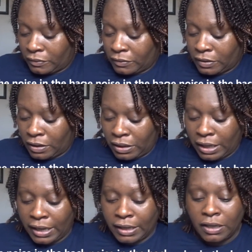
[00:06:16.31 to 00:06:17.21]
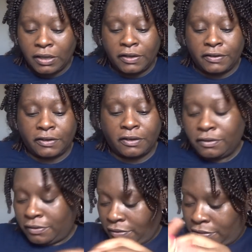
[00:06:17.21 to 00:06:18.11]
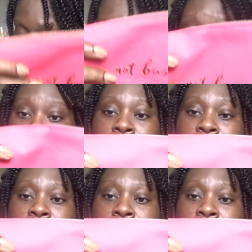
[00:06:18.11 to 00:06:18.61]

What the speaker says: Okay, so they've got